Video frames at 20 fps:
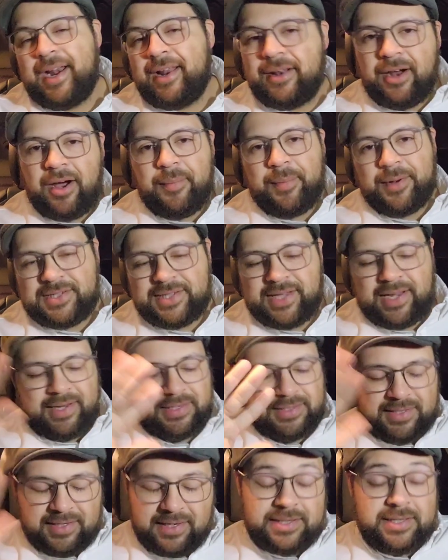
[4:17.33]
I don't know how much
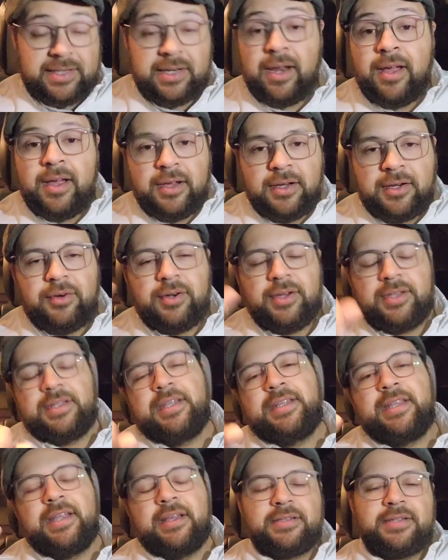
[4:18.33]
that is. It doesn't go into
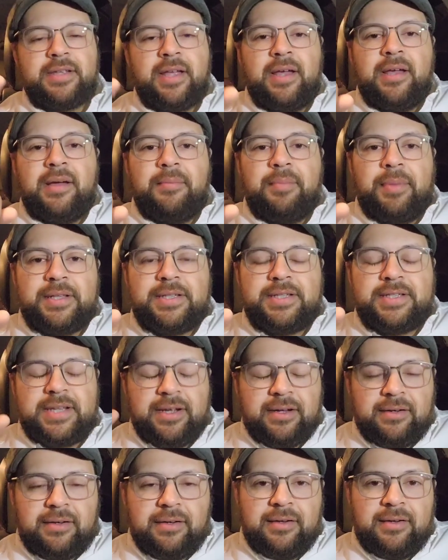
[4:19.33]
details, but
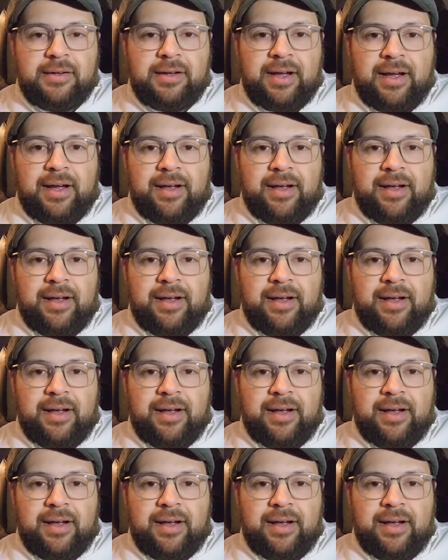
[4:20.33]
still,